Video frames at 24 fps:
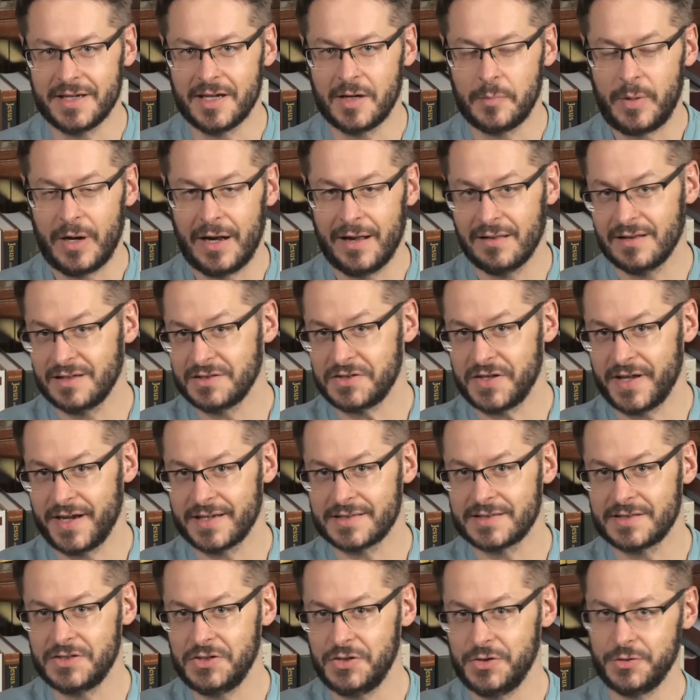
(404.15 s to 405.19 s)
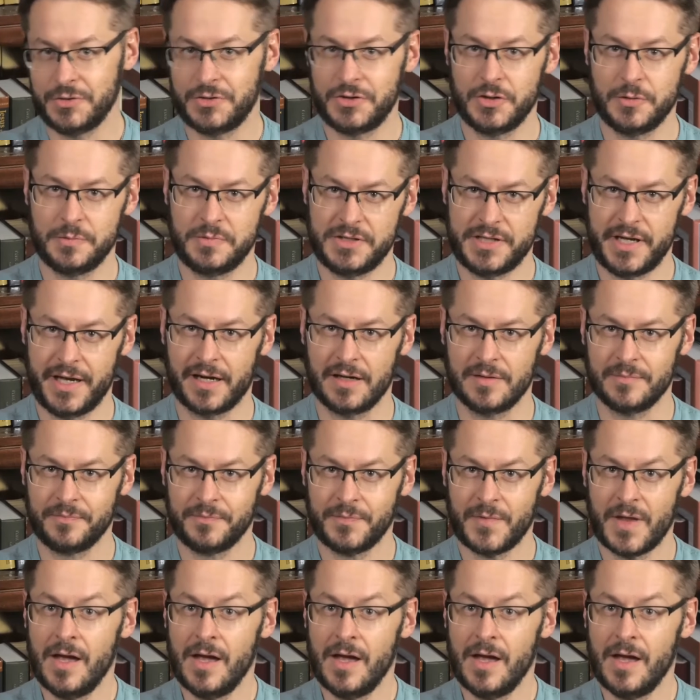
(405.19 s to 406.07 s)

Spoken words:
Apologetics YouTube channel.